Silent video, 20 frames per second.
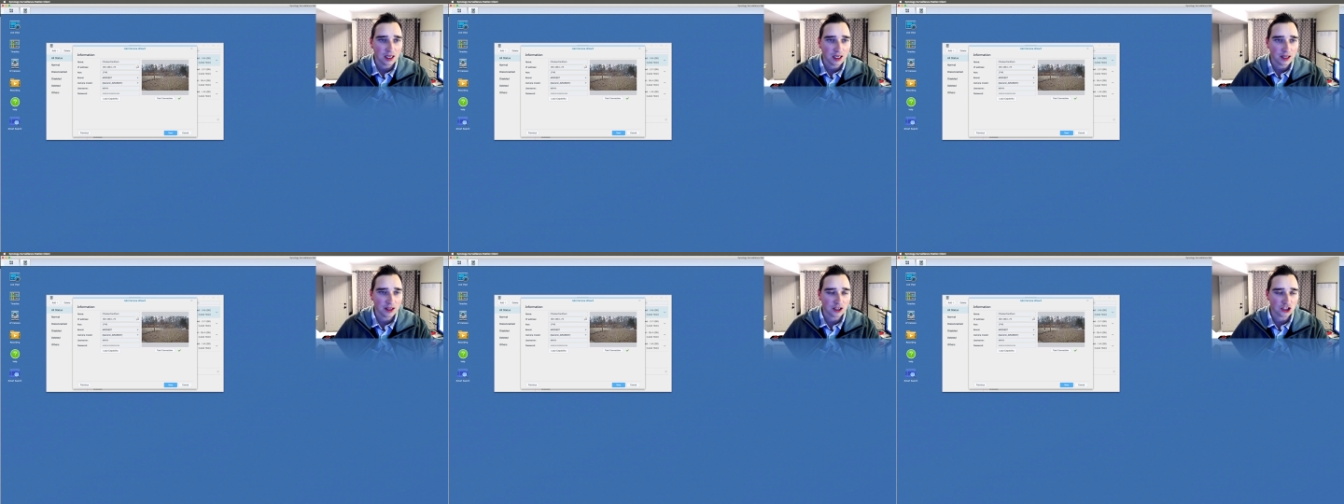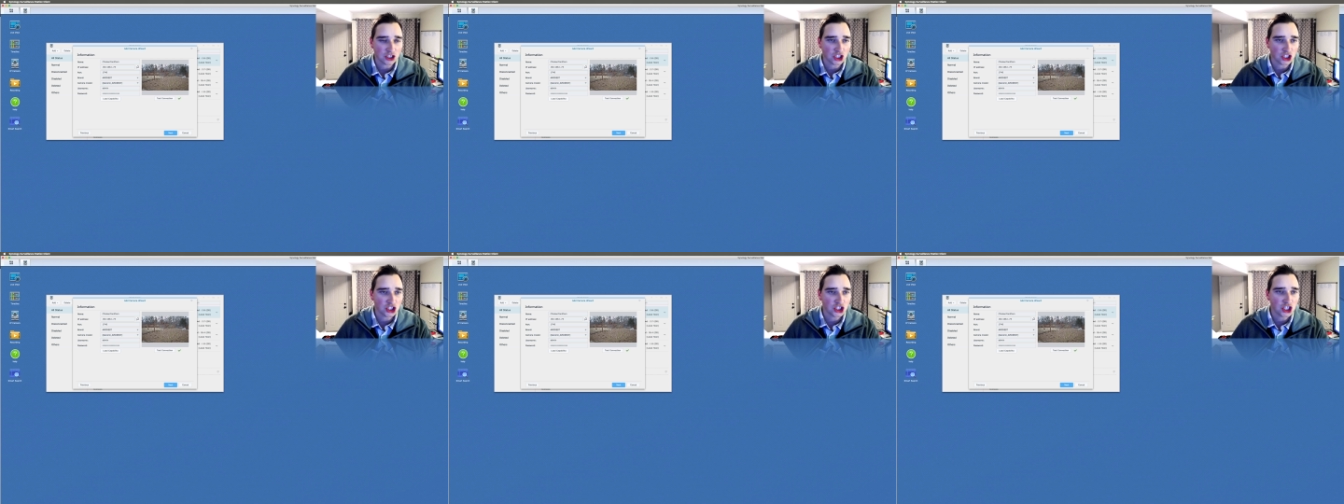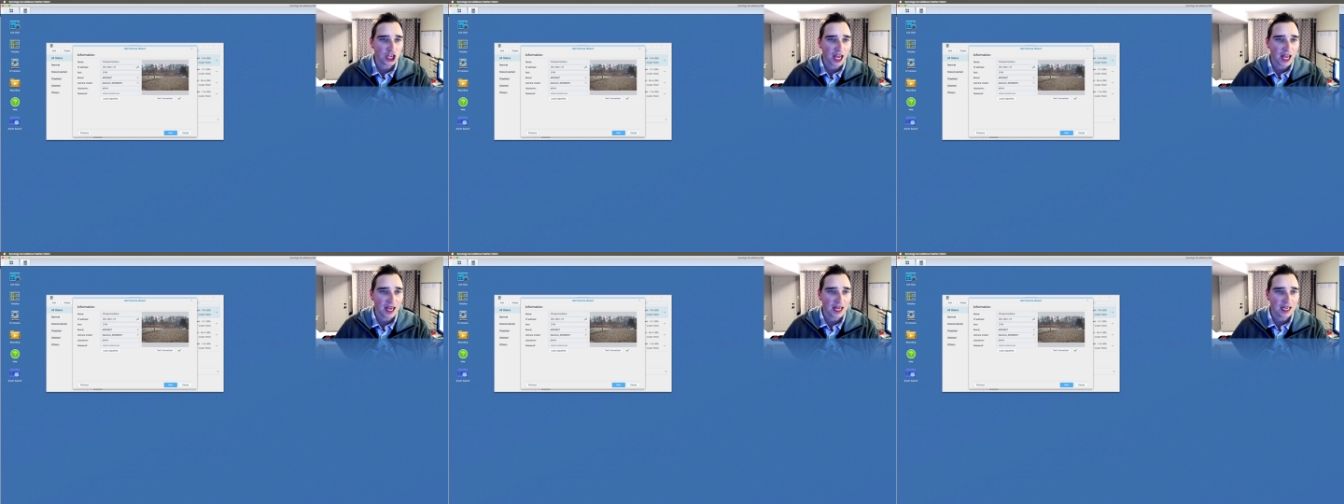there's a
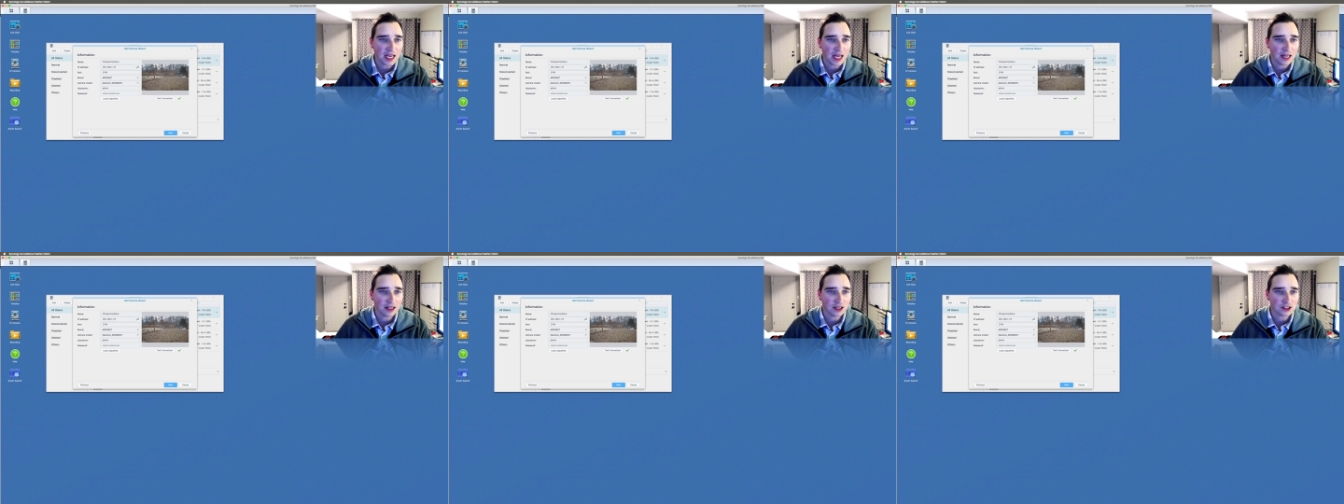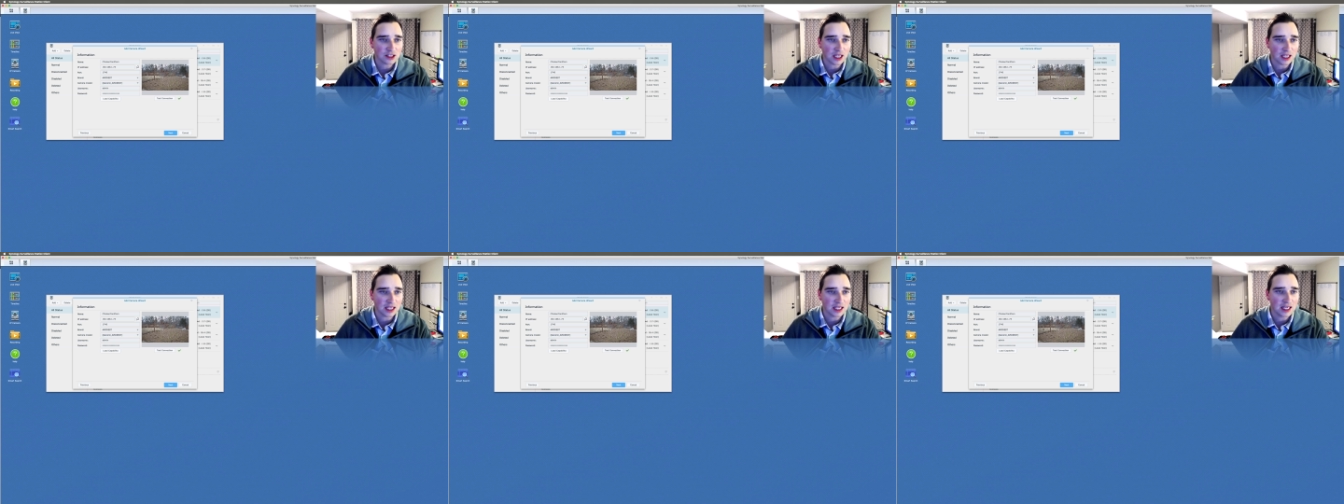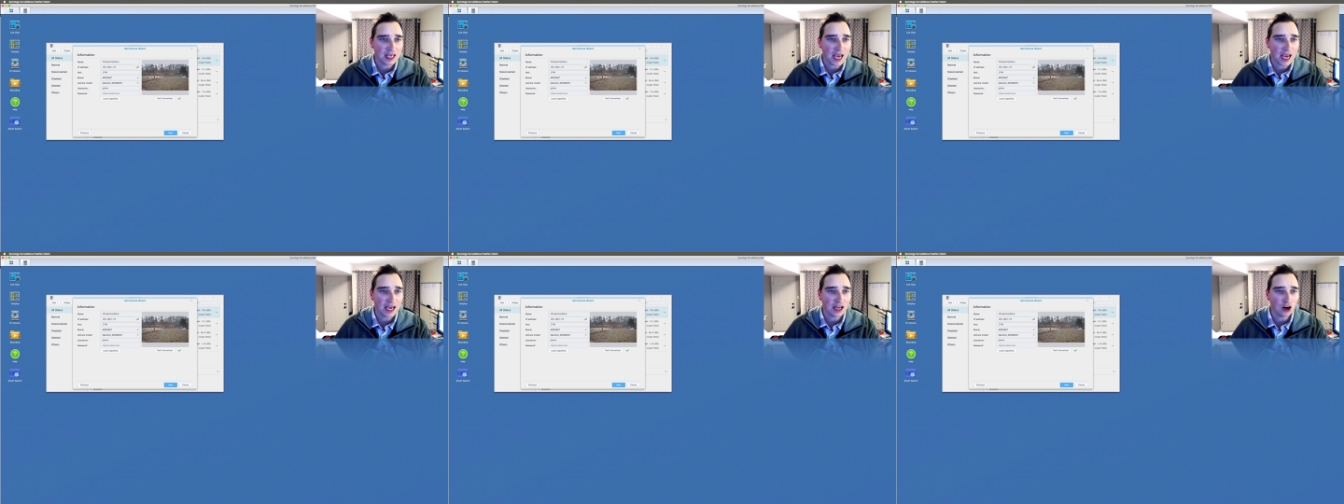shed and there's a
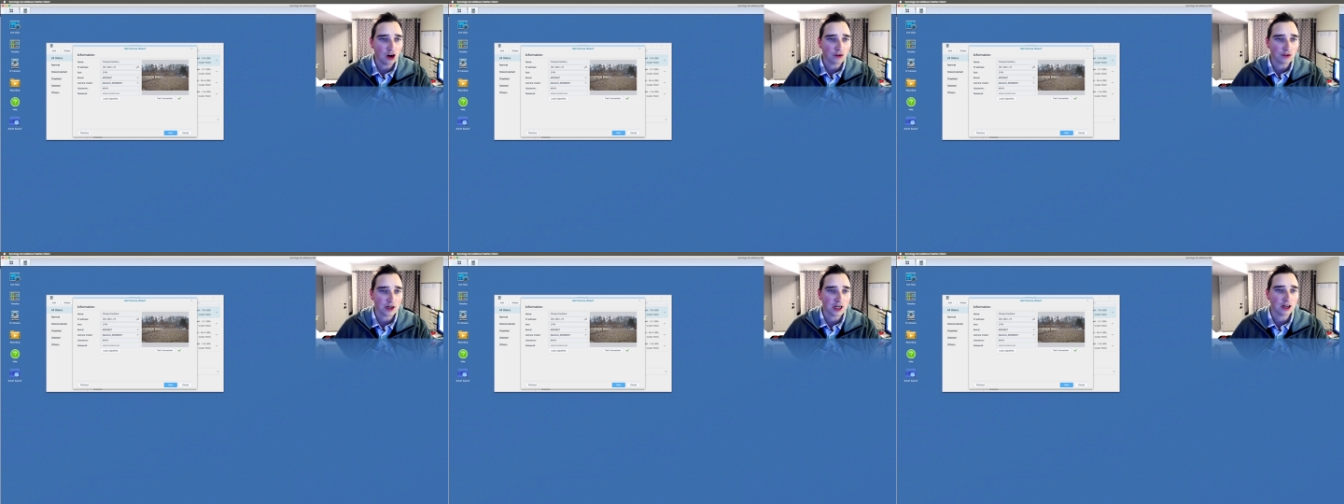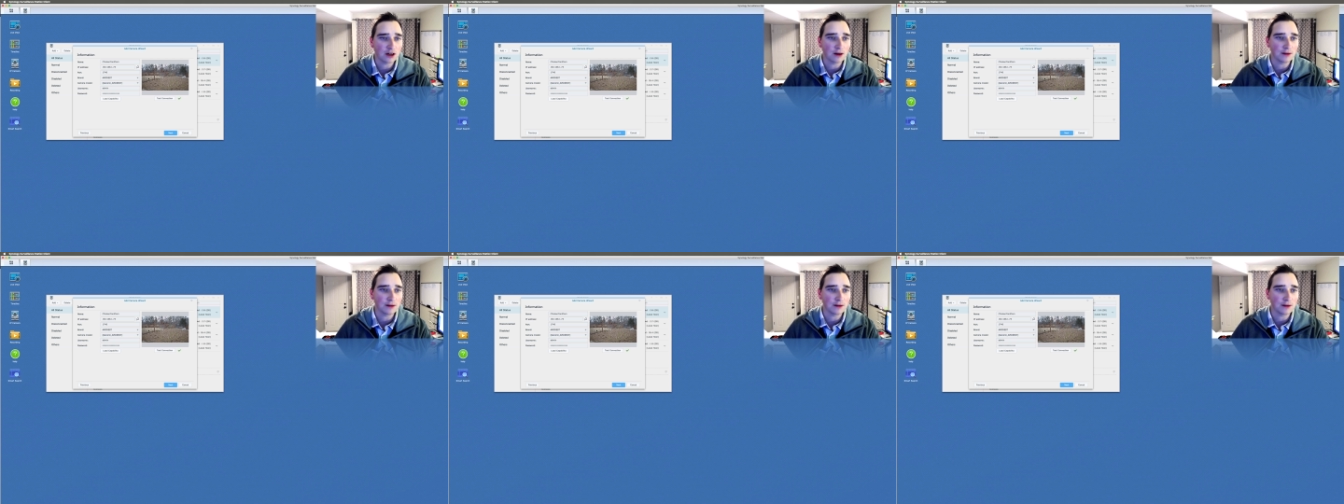gate over here